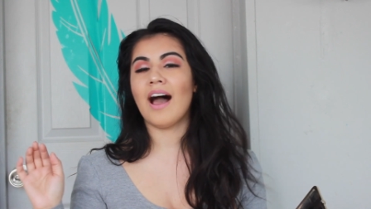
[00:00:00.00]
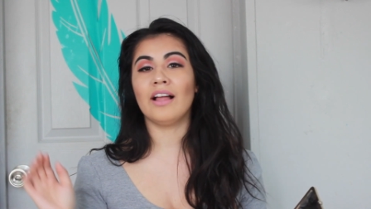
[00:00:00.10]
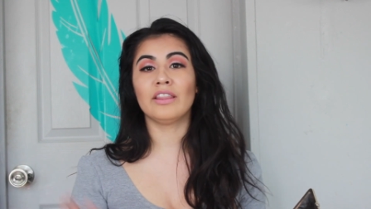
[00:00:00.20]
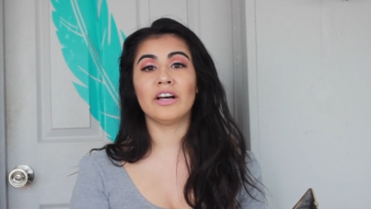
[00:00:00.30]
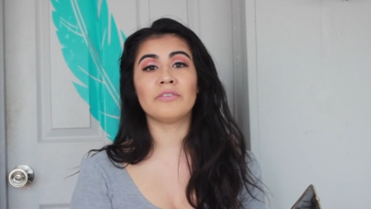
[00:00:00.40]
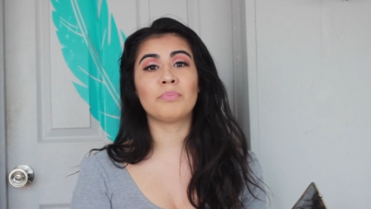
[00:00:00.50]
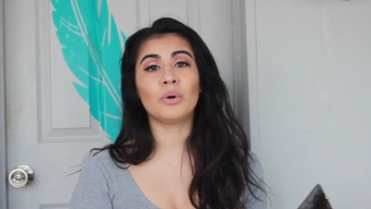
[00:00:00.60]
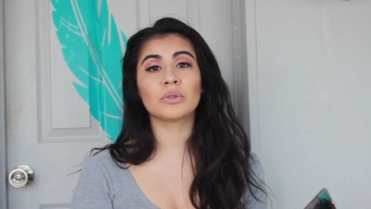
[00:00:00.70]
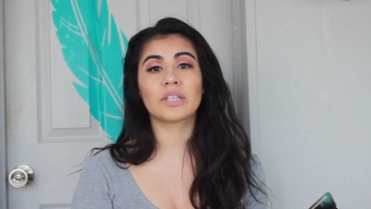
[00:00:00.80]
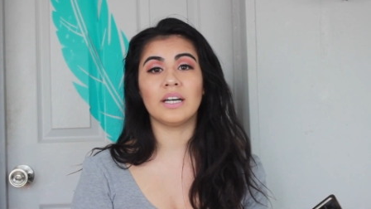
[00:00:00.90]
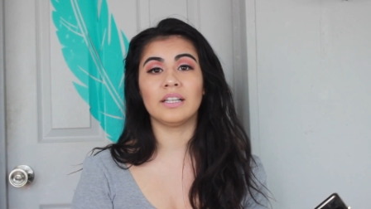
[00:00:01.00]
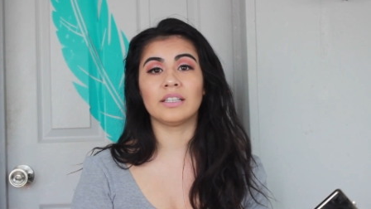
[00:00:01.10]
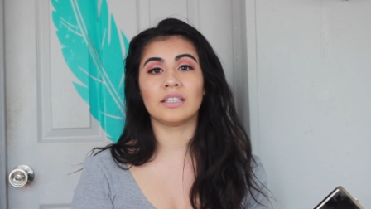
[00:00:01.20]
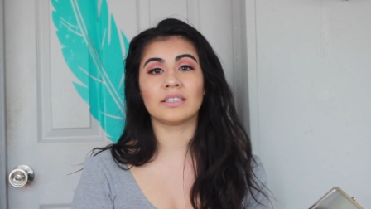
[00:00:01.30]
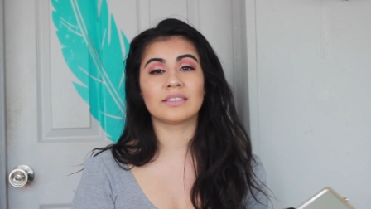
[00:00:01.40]
I love bold
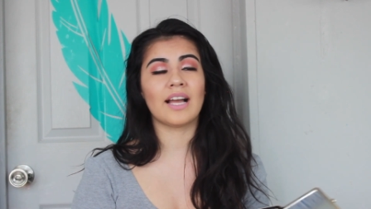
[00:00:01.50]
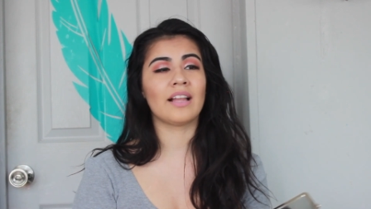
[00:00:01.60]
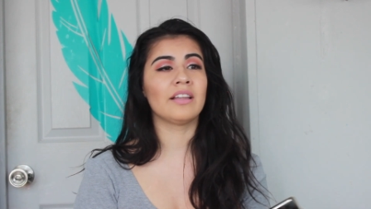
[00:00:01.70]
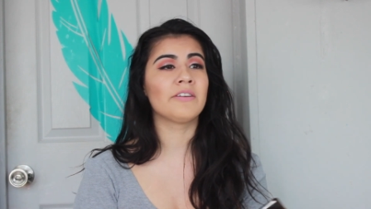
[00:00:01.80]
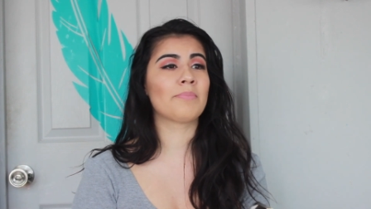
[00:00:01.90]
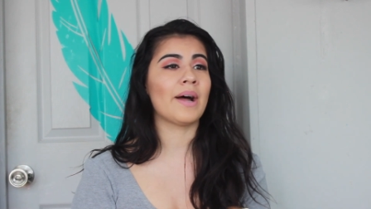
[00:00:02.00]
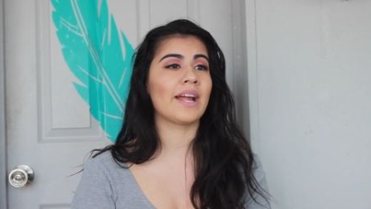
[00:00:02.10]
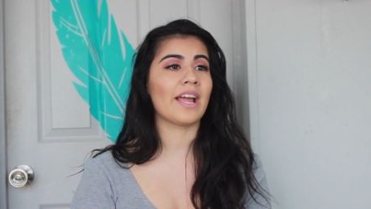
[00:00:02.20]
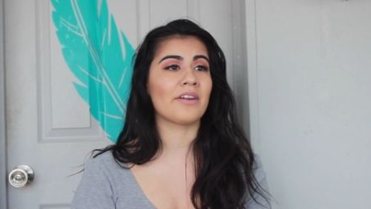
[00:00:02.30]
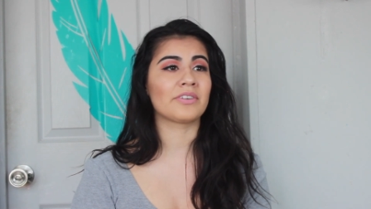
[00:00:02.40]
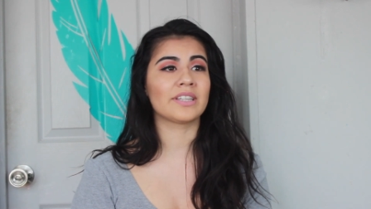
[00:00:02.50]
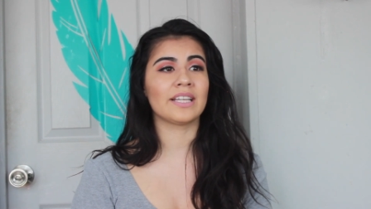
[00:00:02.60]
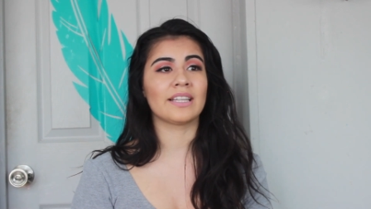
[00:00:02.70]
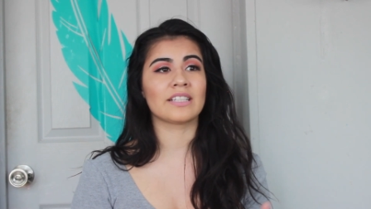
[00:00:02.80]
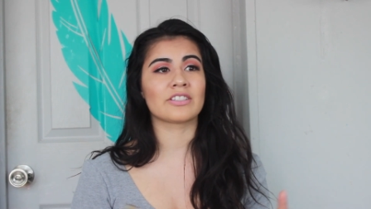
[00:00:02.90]
colors. I love buying
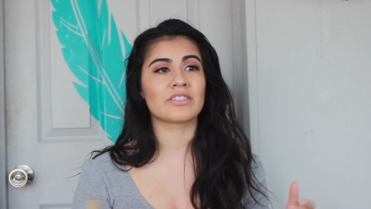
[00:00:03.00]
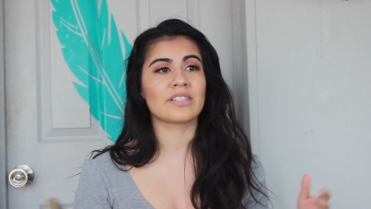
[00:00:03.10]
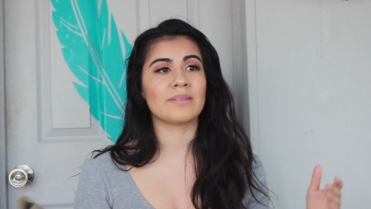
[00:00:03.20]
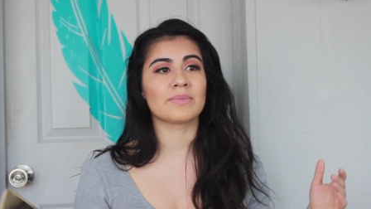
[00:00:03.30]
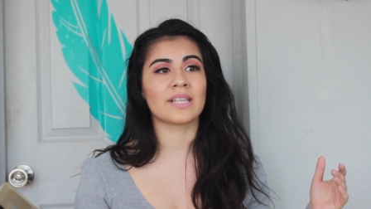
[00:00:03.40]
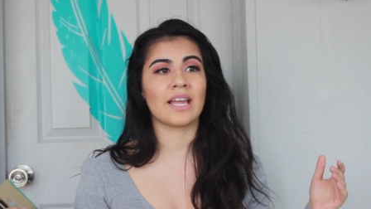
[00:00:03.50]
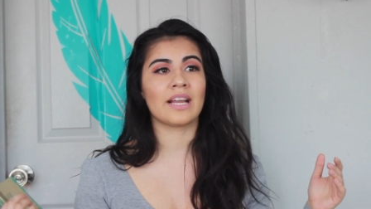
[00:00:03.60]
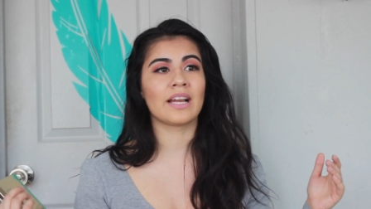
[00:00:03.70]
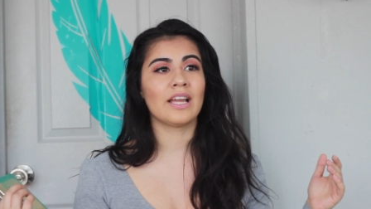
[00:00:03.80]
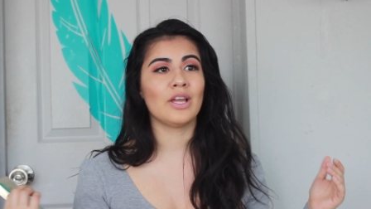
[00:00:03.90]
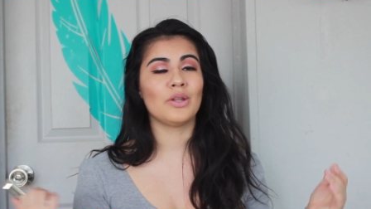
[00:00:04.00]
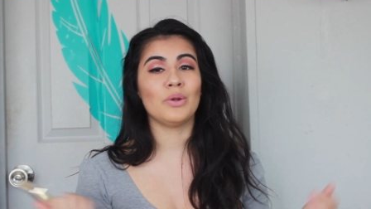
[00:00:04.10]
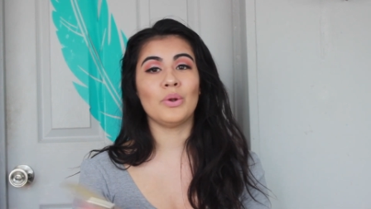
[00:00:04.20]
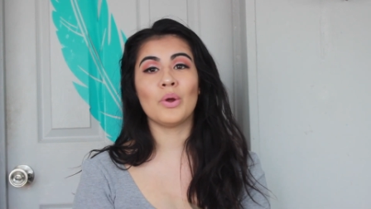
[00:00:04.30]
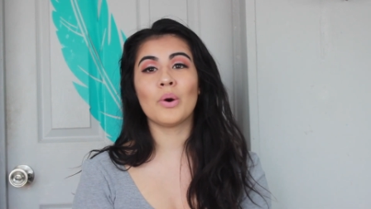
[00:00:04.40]
everything that just seems like
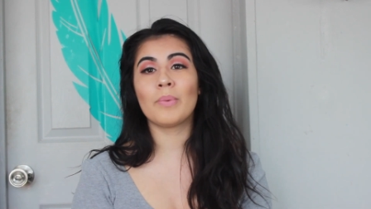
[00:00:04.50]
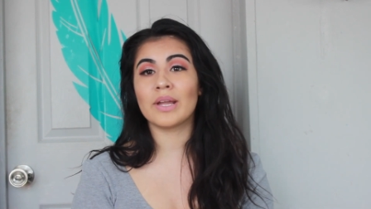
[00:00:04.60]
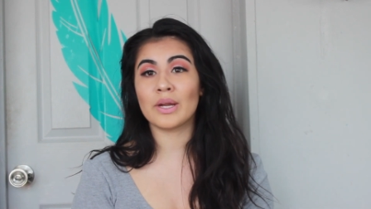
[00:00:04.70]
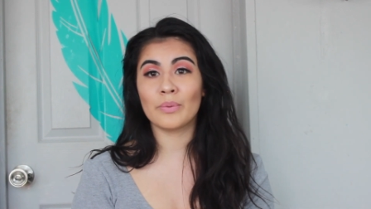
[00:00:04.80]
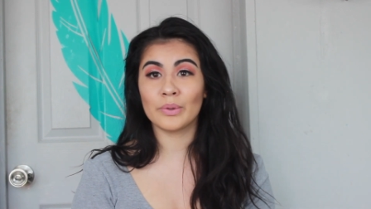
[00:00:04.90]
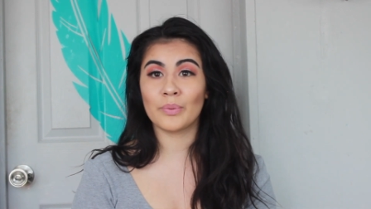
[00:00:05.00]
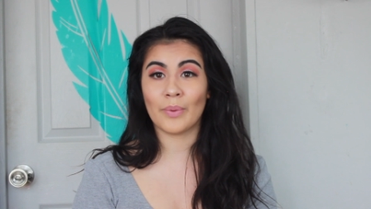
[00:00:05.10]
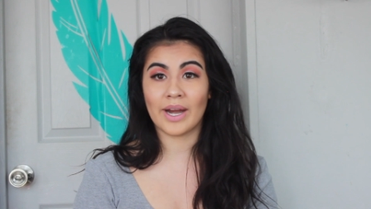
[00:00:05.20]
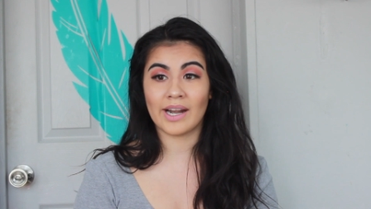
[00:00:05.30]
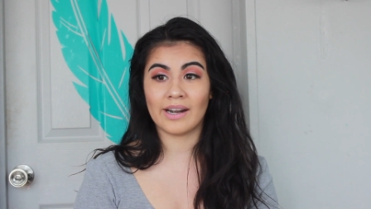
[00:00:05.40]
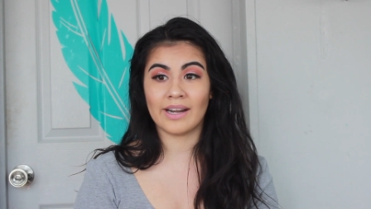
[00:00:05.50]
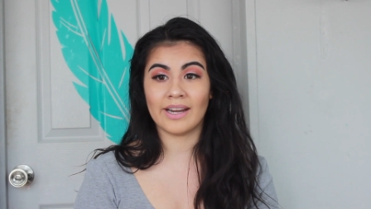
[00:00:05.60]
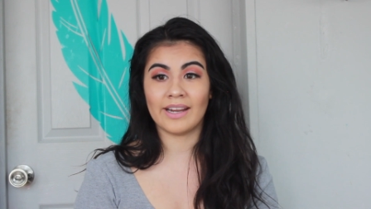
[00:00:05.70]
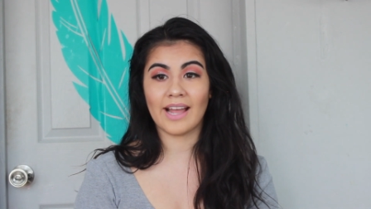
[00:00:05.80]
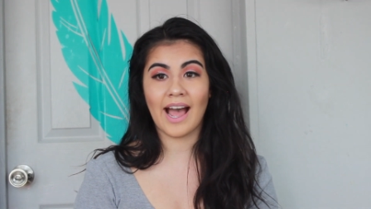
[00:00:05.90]
nobody would wear
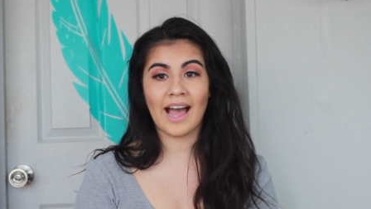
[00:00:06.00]
it.